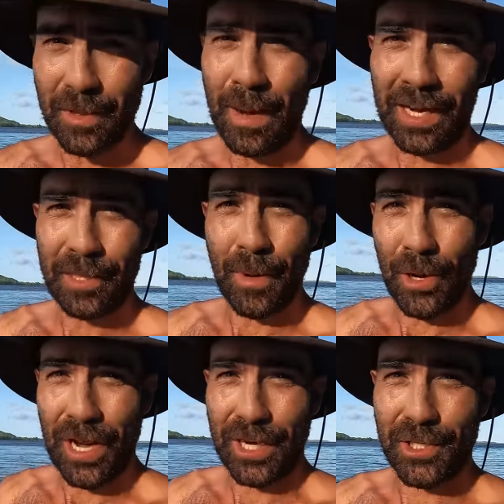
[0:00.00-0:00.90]
in the back of the
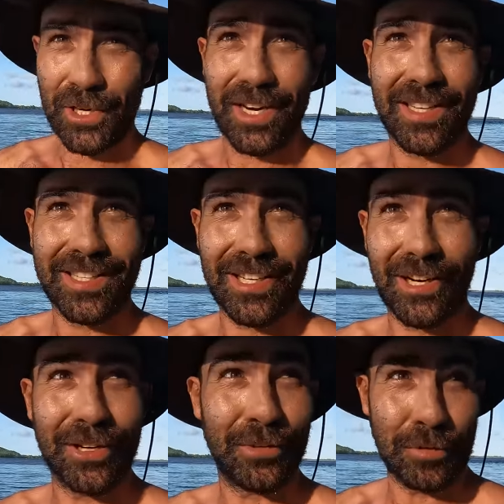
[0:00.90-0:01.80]
boat extra,
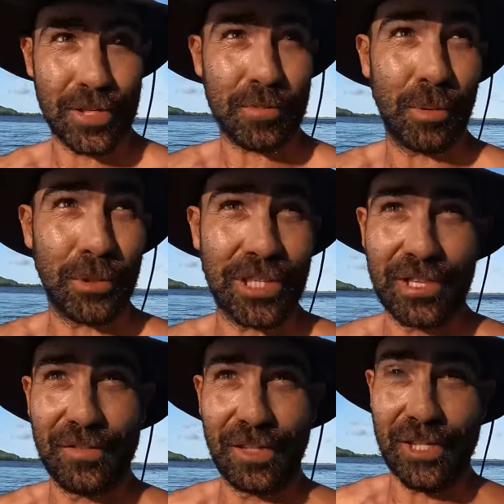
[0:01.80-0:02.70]
so we've just pulled
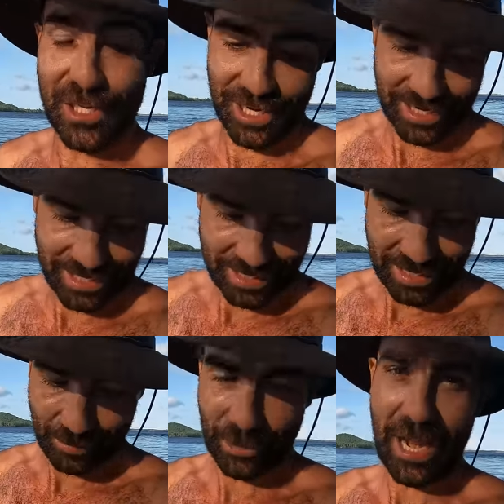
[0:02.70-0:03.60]
into the village here.
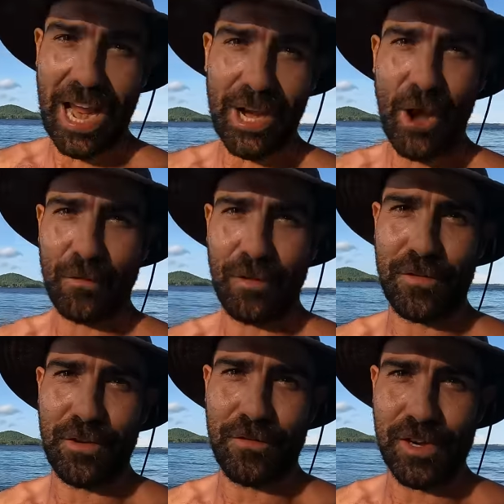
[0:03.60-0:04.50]
We're going to hand over a
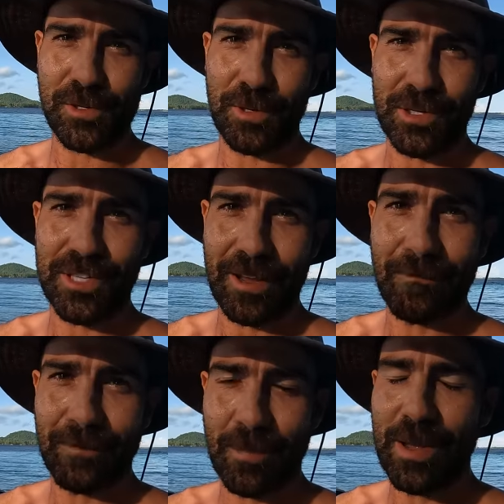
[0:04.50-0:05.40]
few fish because
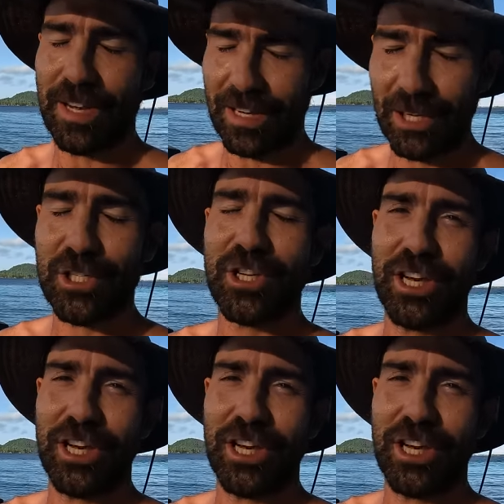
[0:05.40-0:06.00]
they're, they're being ex